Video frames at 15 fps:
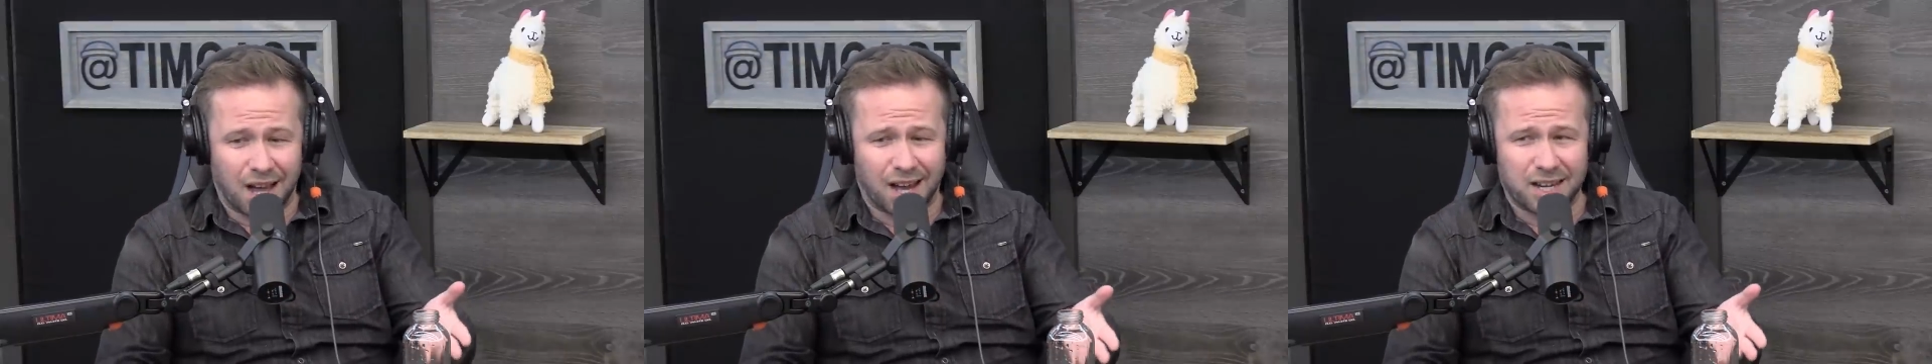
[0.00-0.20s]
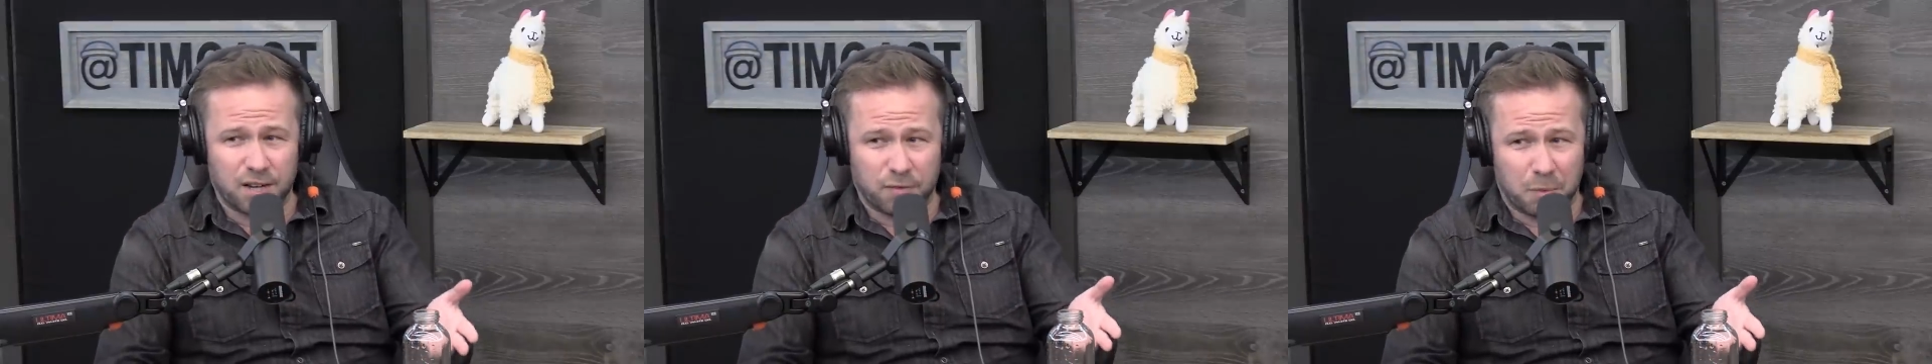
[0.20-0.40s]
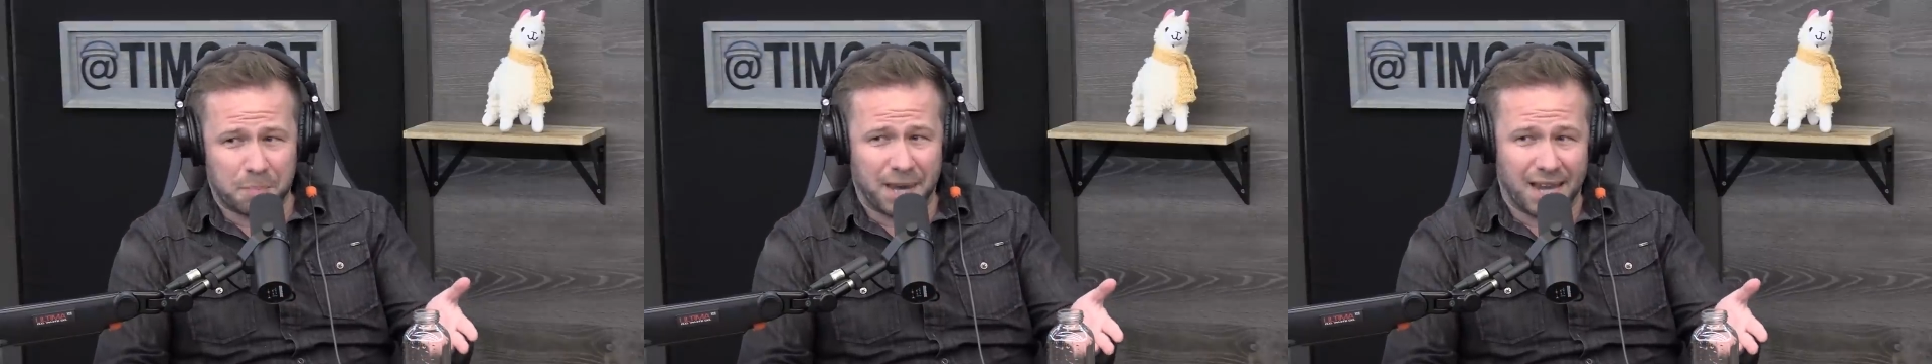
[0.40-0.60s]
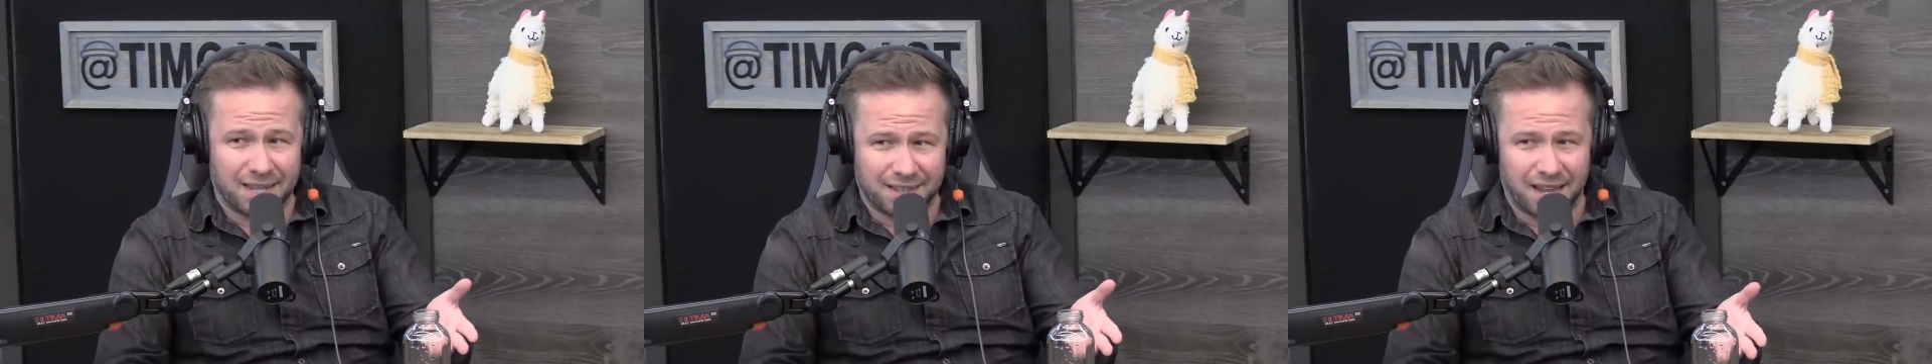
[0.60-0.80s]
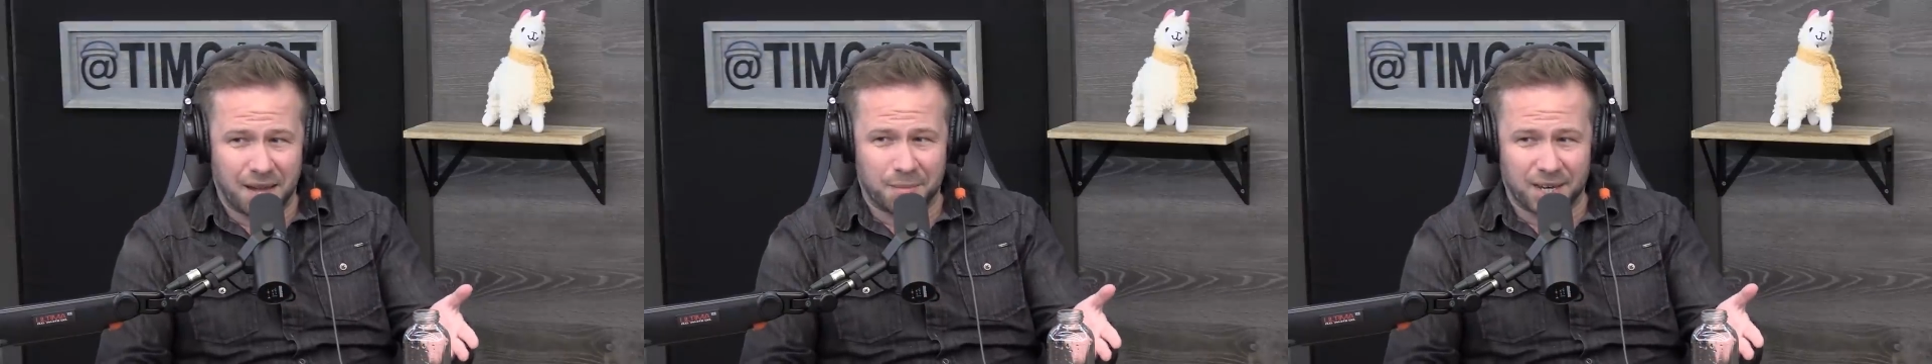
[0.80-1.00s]
height of a
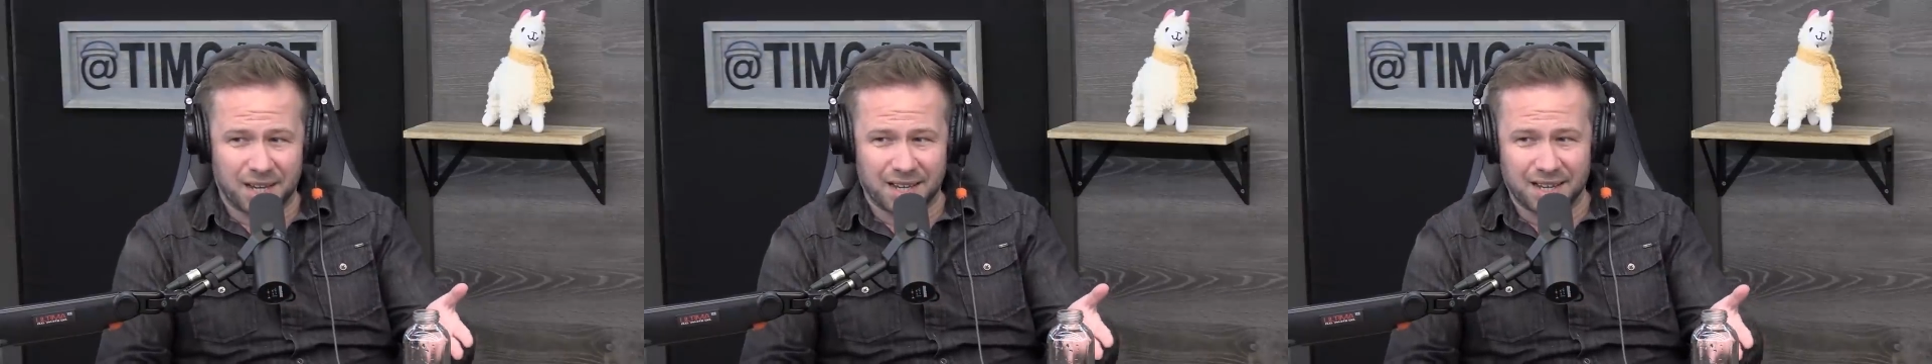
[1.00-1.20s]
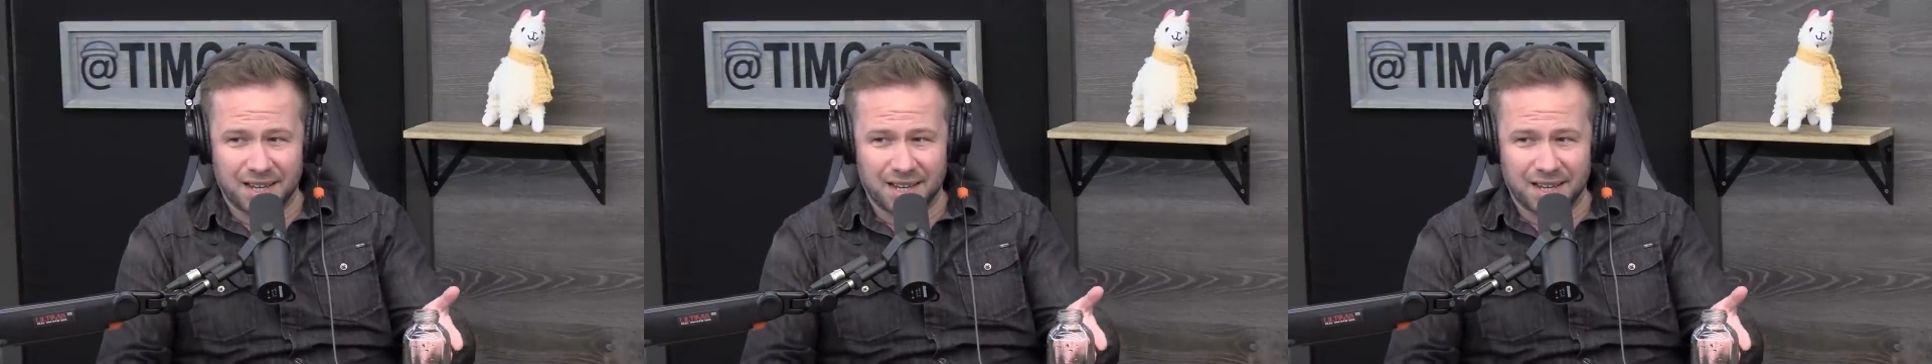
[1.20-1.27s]
pandemic. She